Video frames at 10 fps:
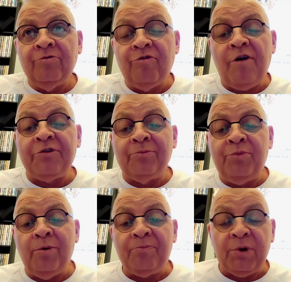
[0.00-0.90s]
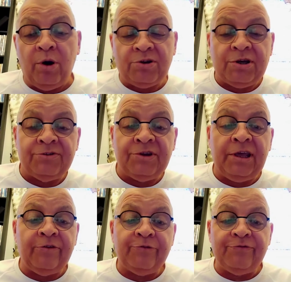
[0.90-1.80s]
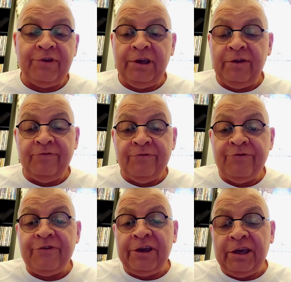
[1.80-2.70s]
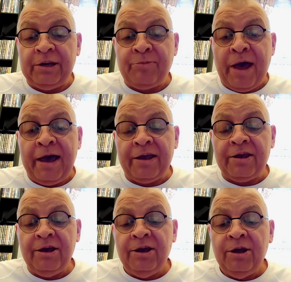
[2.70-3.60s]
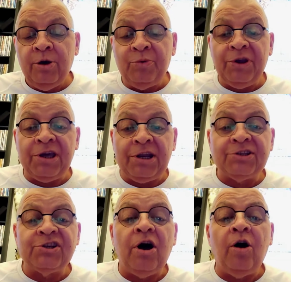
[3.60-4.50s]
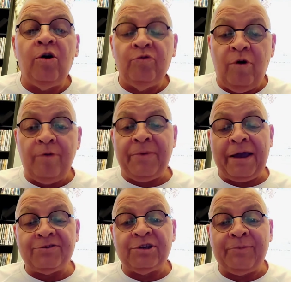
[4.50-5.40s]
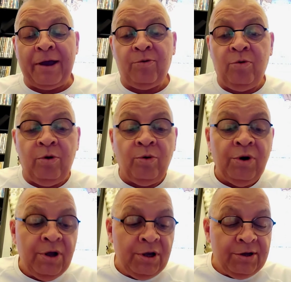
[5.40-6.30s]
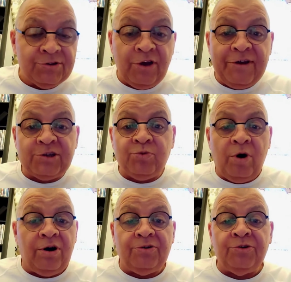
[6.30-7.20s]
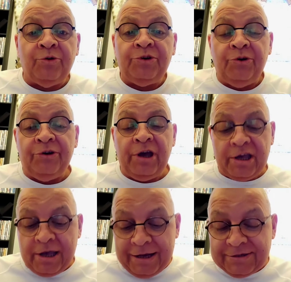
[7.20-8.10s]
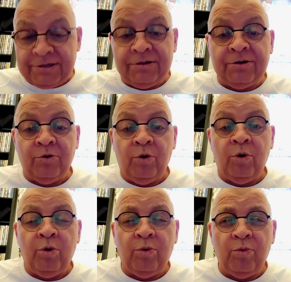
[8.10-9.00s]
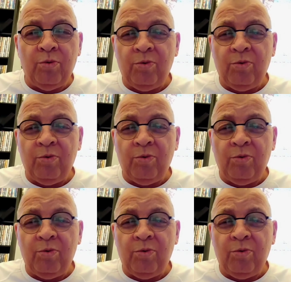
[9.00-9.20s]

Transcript: rather than put blocks underneath the feet at the back, we're going to tile right back to the back wall. So that's what Noi, her cousin, or